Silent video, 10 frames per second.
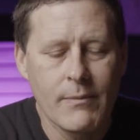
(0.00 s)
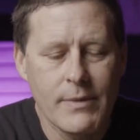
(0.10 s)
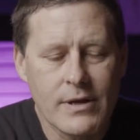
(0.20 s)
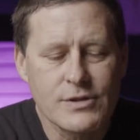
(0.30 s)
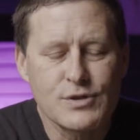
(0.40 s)

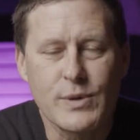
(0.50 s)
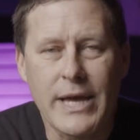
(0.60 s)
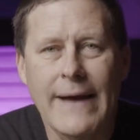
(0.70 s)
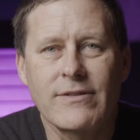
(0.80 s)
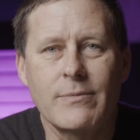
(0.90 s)
because we
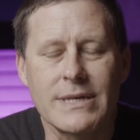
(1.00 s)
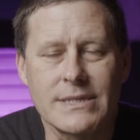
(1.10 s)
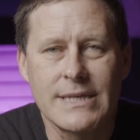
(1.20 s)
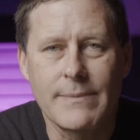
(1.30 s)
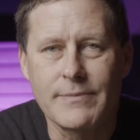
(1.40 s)
have to be
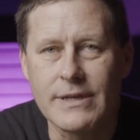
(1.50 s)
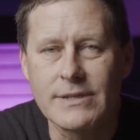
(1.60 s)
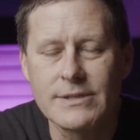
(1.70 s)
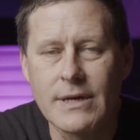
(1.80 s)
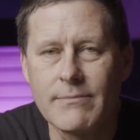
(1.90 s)
accepted
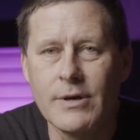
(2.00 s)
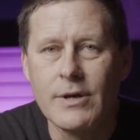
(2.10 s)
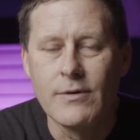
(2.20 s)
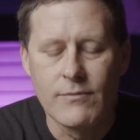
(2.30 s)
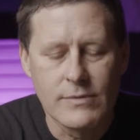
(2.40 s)
at
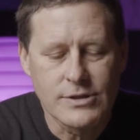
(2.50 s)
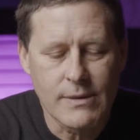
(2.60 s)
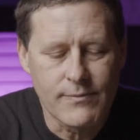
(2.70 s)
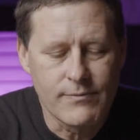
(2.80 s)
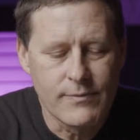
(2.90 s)

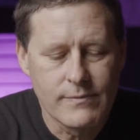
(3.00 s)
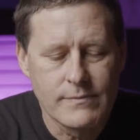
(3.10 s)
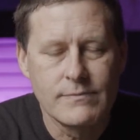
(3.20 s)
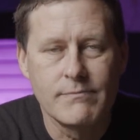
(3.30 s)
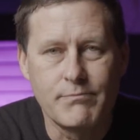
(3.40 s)
some
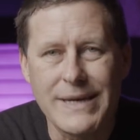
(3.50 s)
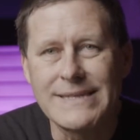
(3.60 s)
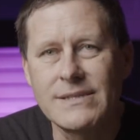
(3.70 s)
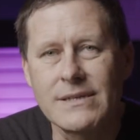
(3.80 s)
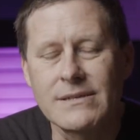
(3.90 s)

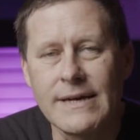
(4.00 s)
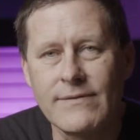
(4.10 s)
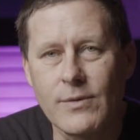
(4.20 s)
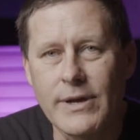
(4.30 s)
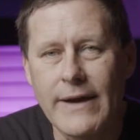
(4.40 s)
basic
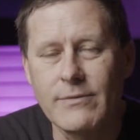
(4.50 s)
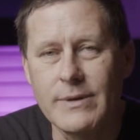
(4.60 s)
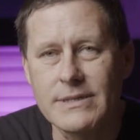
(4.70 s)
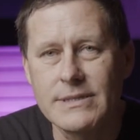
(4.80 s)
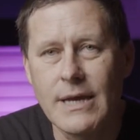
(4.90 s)
level. We have to be
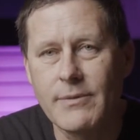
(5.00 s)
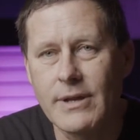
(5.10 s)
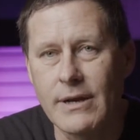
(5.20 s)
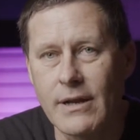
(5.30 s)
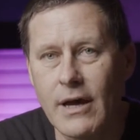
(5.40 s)
accepted
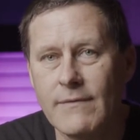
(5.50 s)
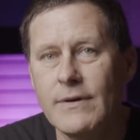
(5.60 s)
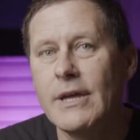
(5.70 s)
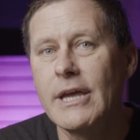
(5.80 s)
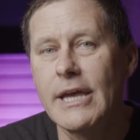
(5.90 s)
in love
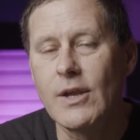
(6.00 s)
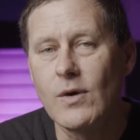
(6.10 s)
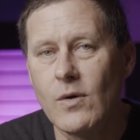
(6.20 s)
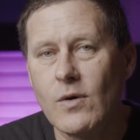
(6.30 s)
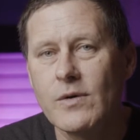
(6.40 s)
in
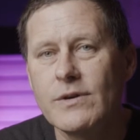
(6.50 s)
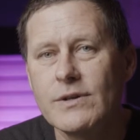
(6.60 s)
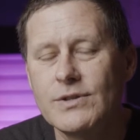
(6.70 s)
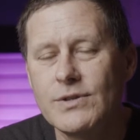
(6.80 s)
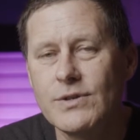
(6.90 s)

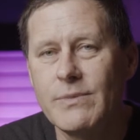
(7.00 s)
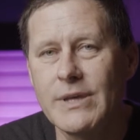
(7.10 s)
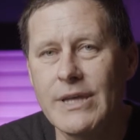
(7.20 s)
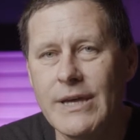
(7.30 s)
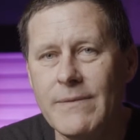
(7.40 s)
order to
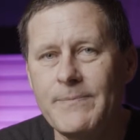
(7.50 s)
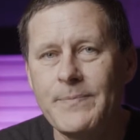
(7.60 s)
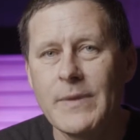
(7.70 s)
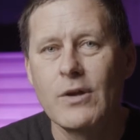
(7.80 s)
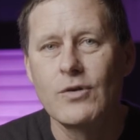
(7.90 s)
begin
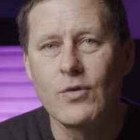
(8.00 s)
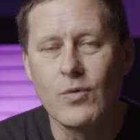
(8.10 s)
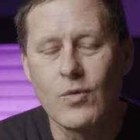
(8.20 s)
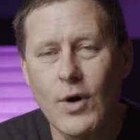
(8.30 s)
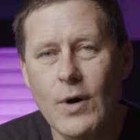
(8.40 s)
to
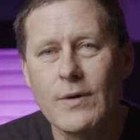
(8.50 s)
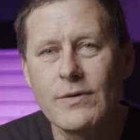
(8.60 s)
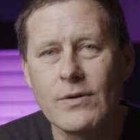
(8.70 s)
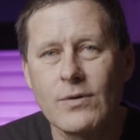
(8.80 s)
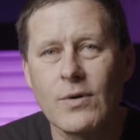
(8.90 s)
walk with
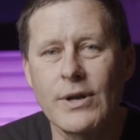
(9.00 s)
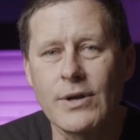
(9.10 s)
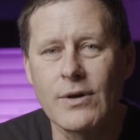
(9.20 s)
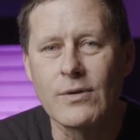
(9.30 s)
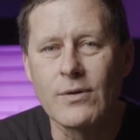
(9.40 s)
the Lord and
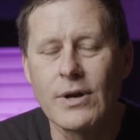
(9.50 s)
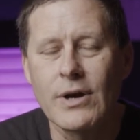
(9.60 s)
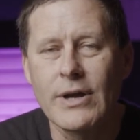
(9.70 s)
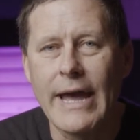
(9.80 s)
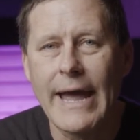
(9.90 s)
go, Lord,
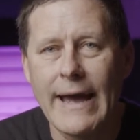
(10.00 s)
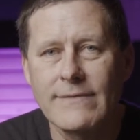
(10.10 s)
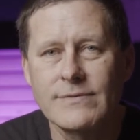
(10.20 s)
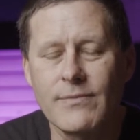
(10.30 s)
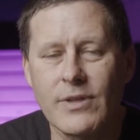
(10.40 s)
okay, I
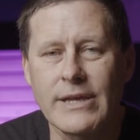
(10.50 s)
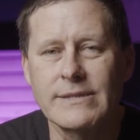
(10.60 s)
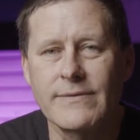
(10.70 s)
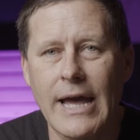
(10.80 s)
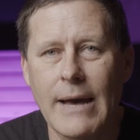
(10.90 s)
have some things
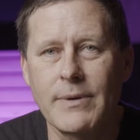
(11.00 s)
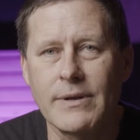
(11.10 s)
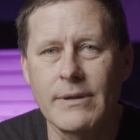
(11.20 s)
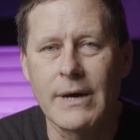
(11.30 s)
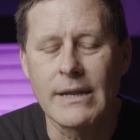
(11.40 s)
that have
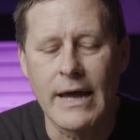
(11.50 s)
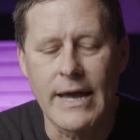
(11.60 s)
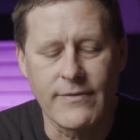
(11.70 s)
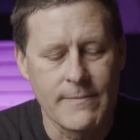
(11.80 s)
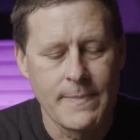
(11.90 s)
happened in my
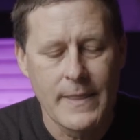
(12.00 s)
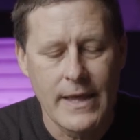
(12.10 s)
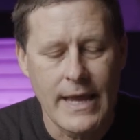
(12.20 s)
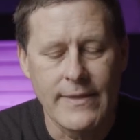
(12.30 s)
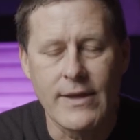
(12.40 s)
life,
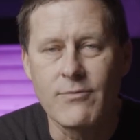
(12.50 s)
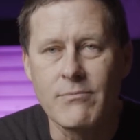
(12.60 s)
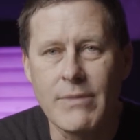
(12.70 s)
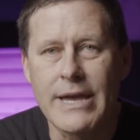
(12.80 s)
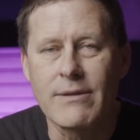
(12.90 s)
and they've
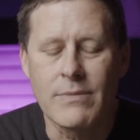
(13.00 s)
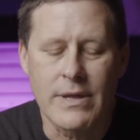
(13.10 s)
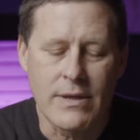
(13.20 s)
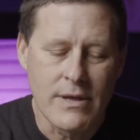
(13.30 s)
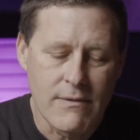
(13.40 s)
made
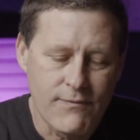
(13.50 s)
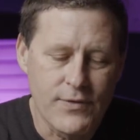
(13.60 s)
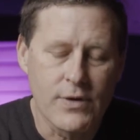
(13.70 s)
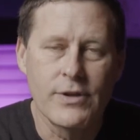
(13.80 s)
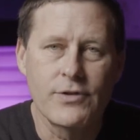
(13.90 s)
me
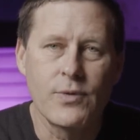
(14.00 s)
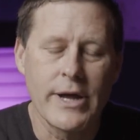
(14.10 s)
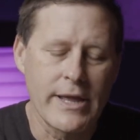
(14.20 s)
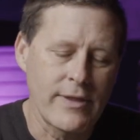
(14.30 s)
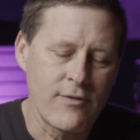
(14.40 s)
feel this
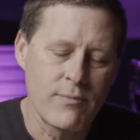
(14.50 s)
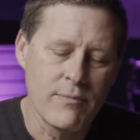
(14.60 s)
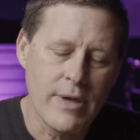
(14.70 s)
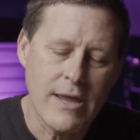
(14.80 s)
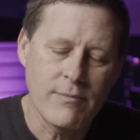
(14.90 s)
way, and they've
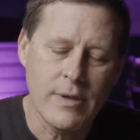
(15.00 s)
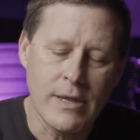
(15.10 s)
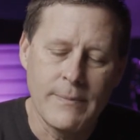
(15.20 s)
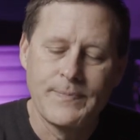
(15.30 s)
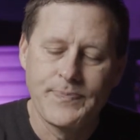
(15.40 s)
made me